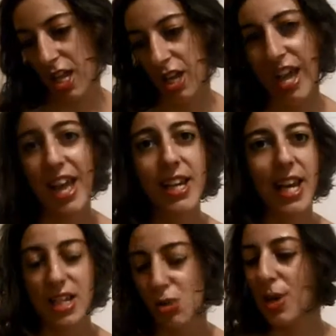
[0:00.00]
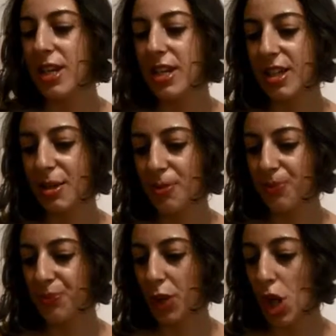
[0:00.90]
And last one,
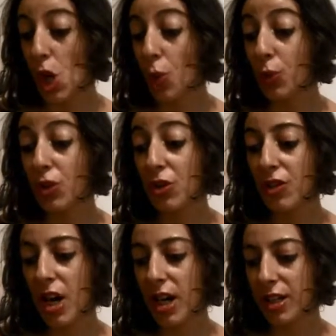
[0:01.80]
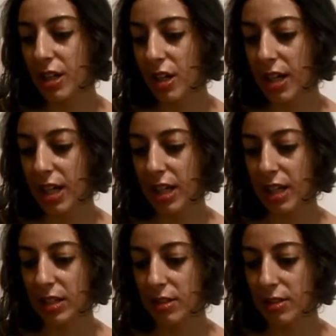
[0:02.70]
would you rather eat
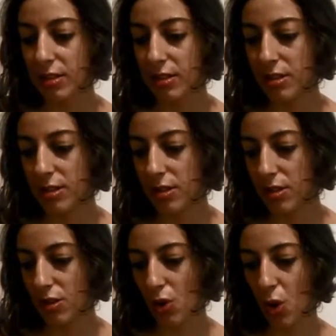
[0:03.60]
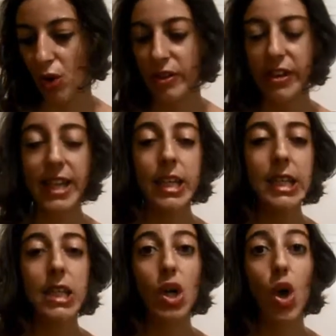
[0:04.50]
or read
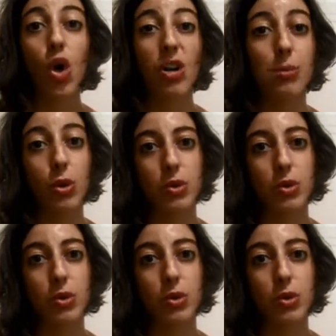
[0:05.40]
or both?